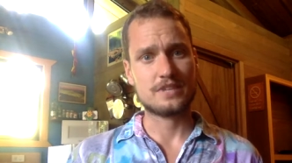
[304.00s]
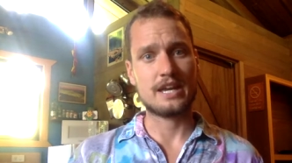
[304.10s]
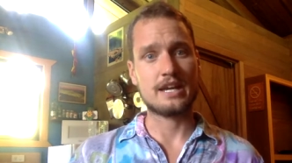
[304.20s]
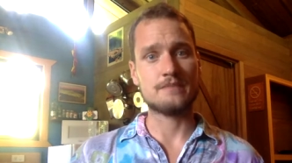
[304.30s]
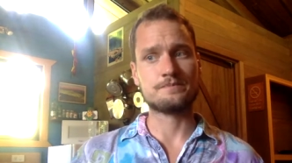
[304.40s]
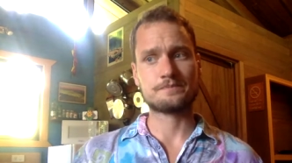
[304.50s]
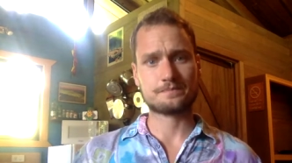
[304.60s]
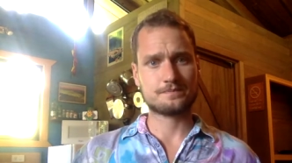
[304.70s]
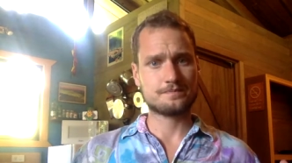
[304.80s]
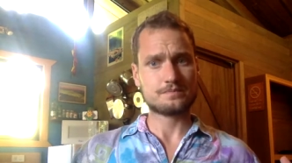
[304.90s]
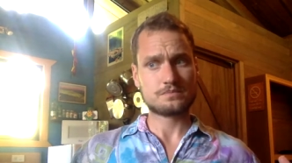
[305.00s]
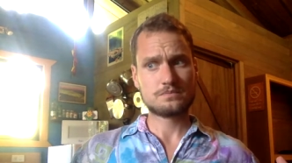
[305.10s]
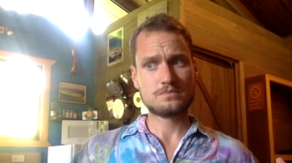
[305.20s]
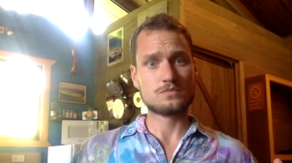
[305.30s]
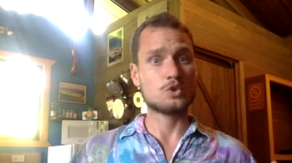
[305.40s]
and,
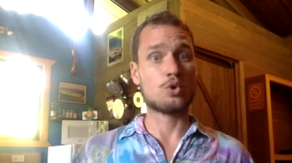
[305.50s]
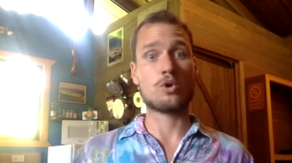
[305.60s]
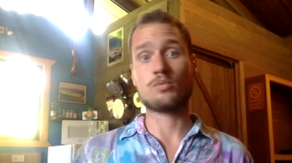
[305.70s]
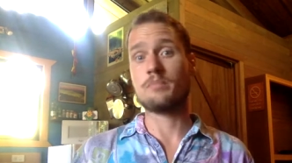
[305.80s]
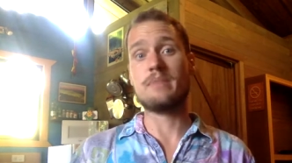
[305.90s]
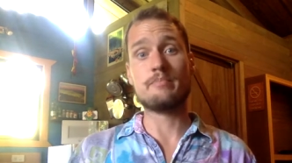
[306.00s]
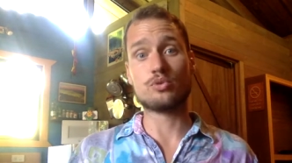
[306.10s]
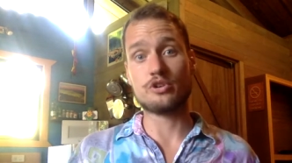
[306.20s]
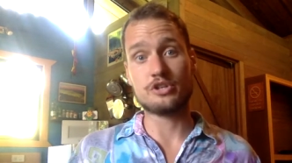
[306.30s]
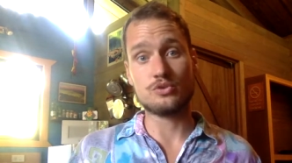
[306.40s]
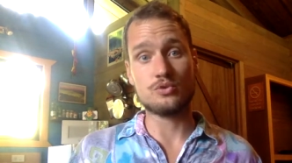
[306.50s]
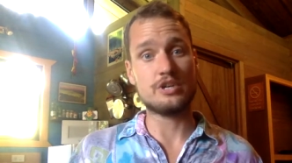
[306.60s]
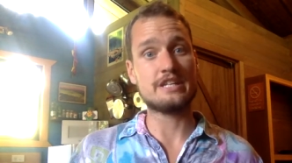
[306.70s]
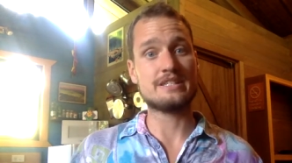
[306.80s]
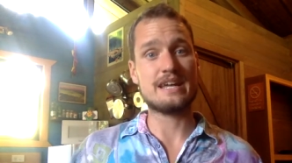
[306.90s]
or remembering you
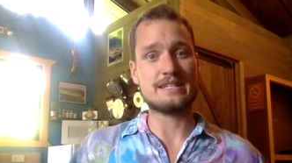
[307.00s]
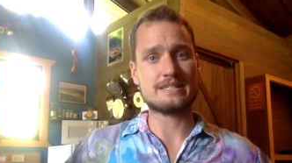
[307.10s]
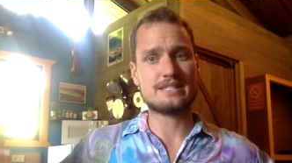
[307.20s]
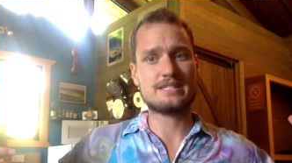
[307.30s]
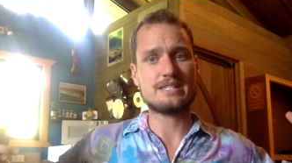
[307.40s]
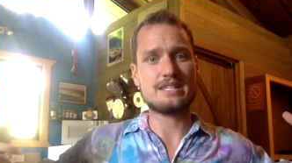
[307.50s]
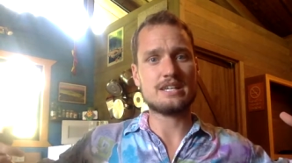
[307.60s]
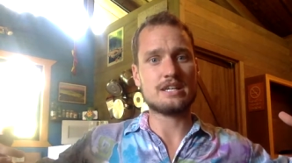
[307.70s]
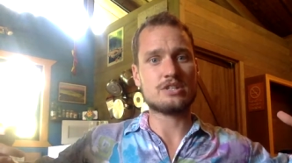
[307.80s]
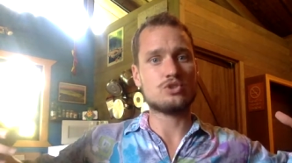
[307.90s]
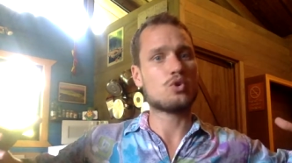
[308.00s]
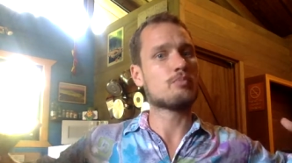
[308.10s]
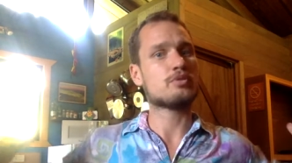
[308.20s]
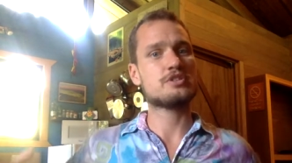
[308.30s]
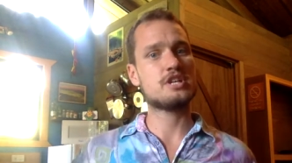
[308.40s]
and, and seeing your
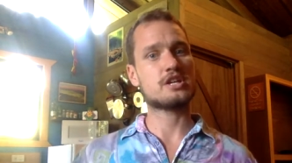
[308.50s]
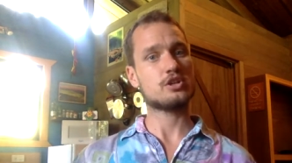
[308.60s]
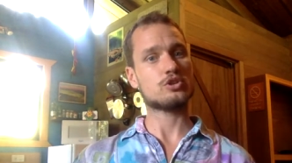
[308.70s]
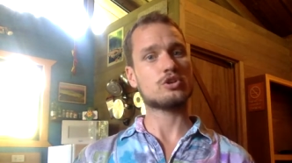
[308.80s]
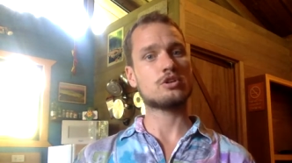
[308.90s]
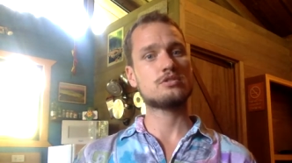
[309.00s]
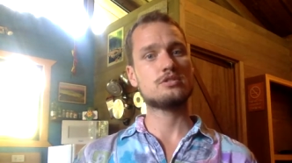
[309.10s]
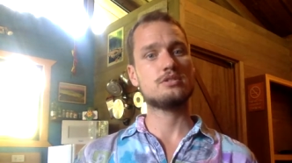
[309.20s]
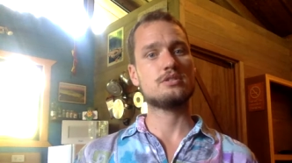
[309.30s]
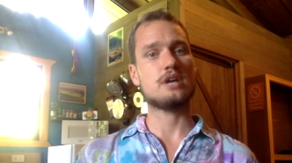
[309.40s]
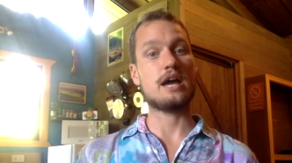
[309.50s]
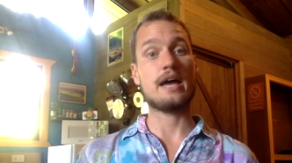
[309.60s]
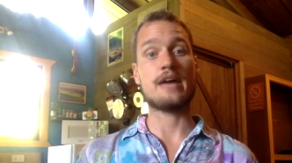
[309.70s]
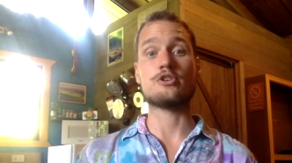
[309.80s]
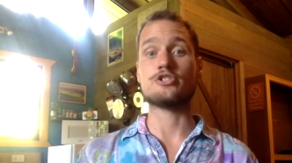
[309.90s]
particular
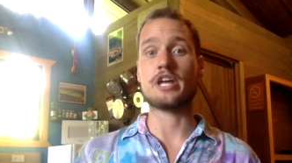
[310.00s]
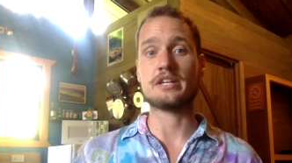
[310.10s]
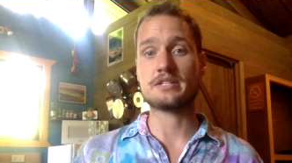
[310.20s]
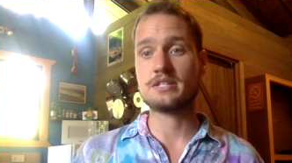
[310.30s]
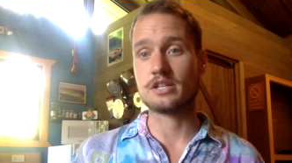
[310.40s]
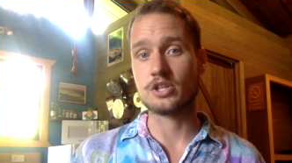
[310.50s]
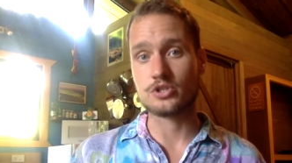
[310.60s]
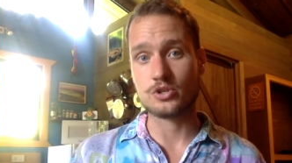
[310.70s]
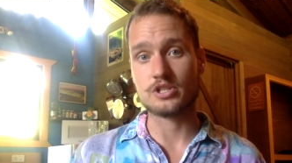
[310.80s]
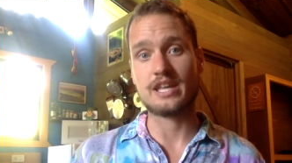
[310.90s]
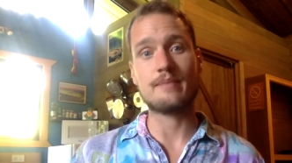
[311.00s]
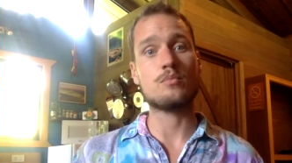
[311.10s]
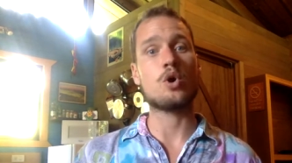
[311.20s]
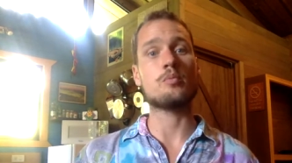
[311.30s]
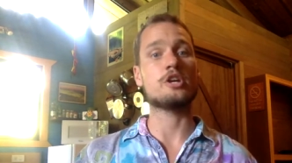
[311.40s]
energetic signature at that
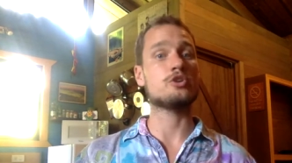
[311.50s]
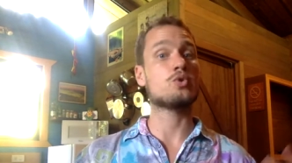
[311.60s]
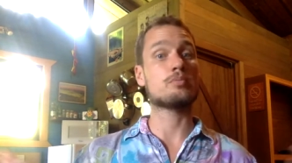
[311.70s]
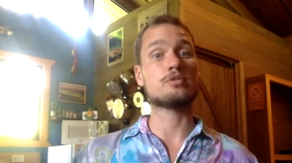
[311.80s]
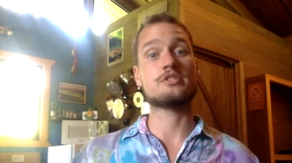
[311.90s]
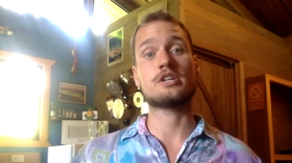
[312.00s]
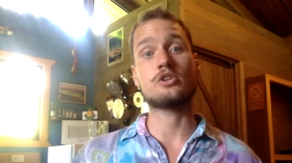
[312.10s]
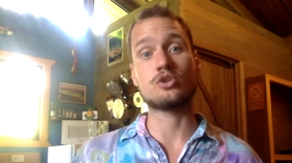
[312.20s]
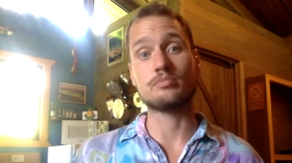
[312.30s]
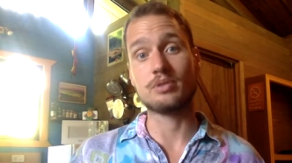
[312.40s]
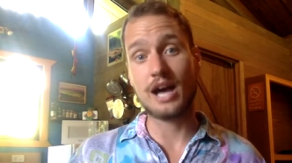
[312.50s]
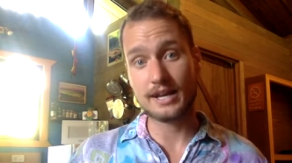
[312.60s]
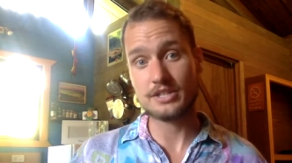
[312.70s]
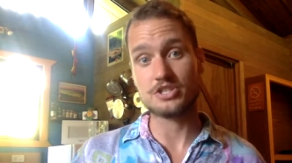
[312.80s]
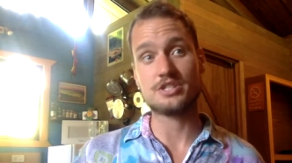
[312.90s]
moment and your particular
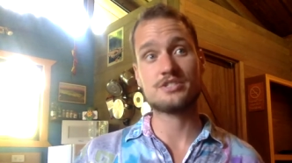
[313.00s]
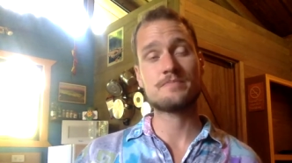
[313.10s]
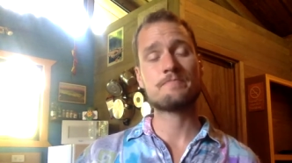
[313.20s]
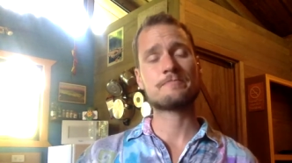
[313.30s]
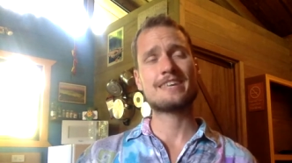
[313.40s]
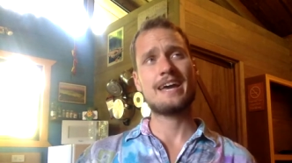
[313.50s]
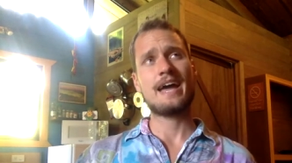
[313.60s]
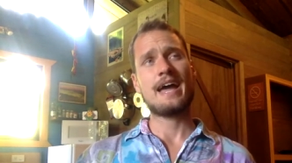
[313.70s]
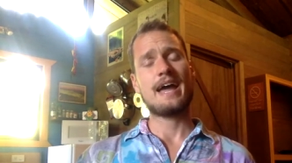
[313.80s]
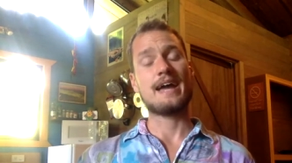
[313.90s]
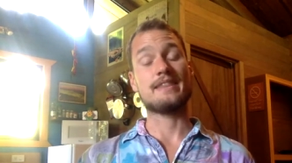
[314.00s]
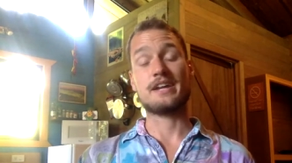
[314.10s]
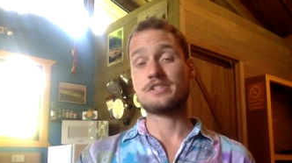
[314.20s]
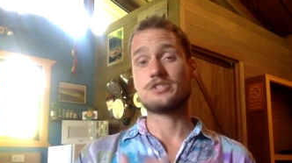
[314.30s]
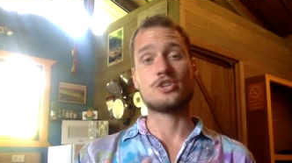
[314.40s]
blockages. And then
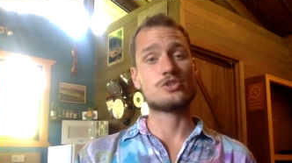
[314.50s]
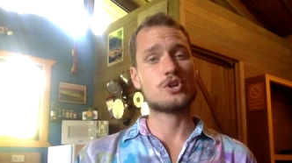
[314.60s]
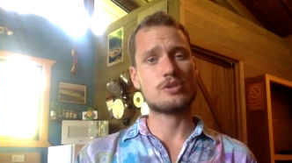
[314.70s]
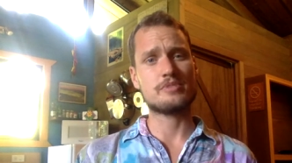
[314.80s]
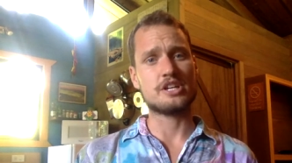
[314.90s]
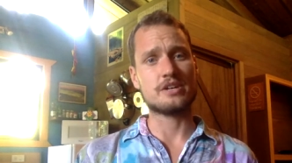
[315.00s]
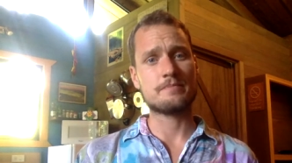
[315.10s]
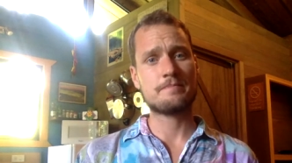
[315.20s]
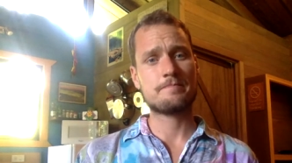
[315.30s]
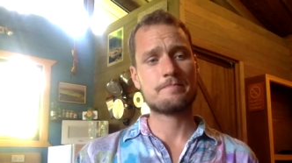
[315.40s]
it's determining